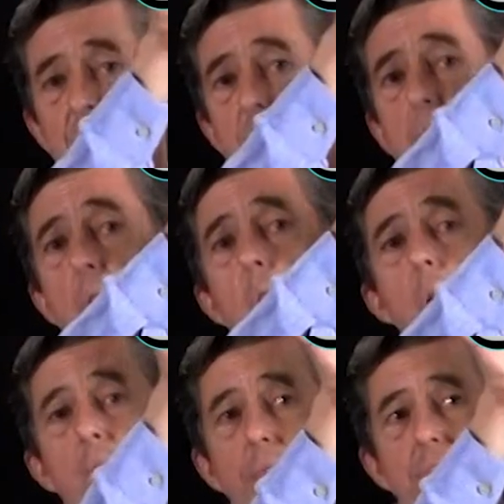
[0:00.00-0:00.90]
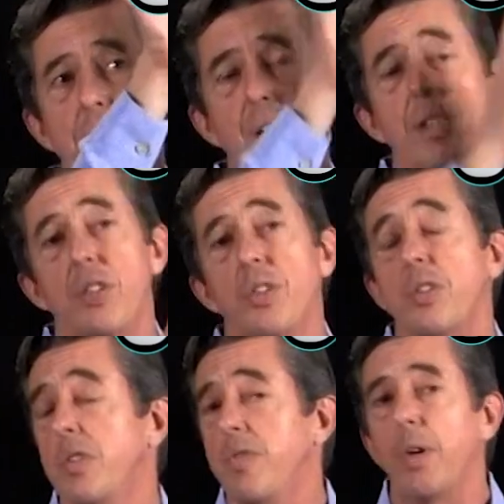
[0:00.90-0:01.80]
and so they all have
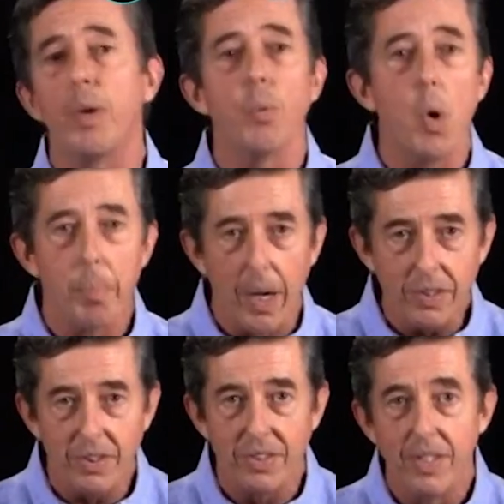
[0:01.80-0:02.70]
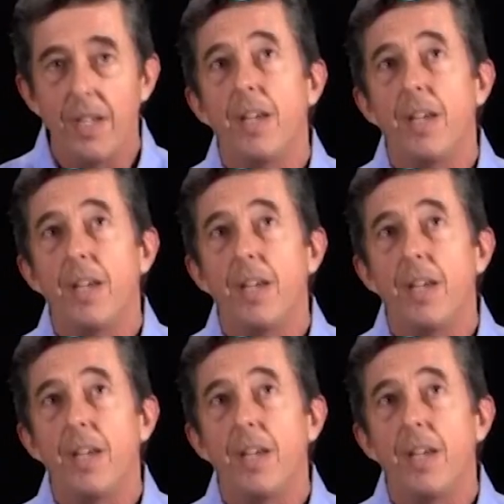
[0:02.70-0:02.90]
intelligence. It's very robust.